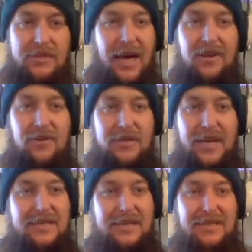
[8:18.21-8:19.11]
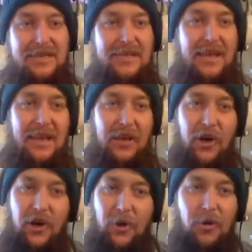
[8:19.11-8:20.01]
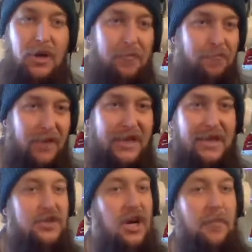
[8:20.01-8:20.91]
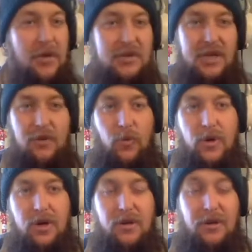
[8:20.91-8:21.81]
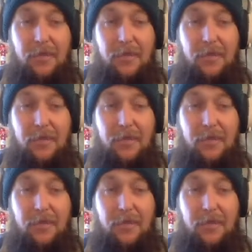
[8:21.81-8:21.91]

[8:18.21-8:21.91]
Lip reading: How do you test that to say, like, oh, the catch combo didn't work?